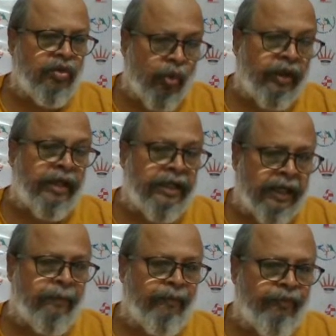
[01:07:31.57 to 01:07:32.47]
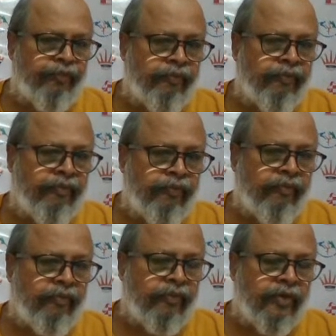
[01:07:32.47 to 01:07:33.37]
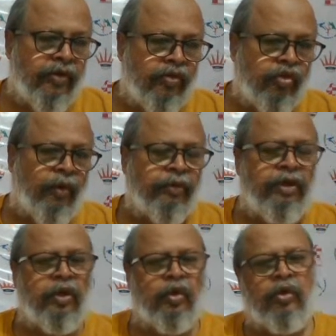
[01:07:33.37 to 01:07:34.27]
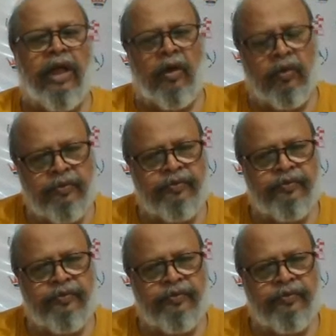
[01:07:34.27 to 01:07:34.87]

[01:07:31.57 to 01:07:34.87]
Rook can come. So what will you do now?